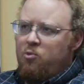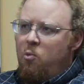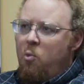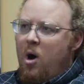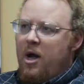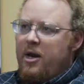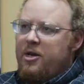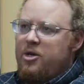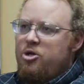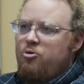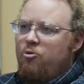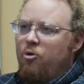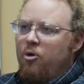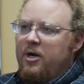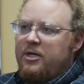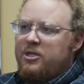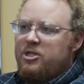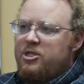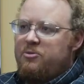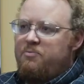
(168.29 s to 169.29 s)
what you
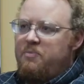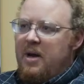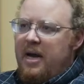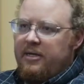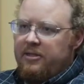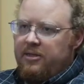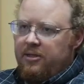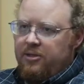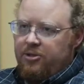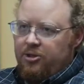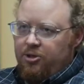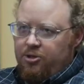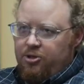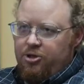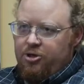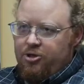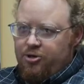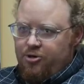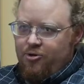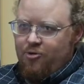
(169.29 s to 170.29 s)
were expected to
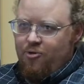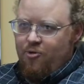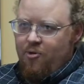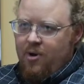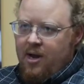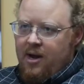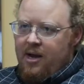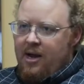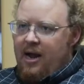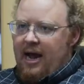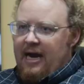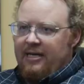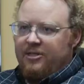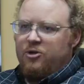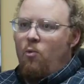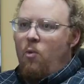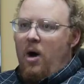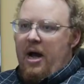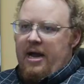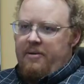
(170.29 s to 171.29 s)
do as
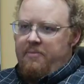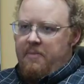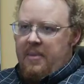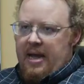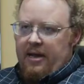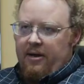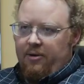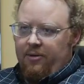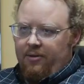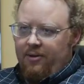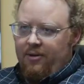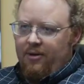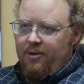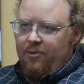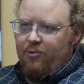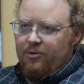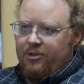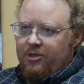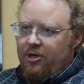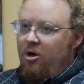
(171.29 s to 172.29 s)
a white male,
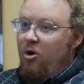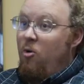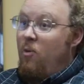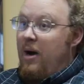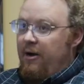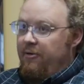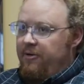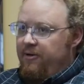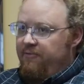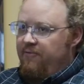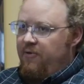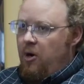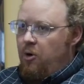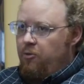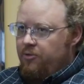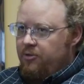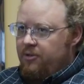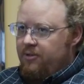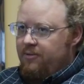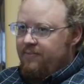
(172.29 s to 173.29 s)
was to go out and
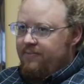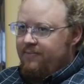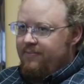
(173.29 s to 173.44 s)
vote.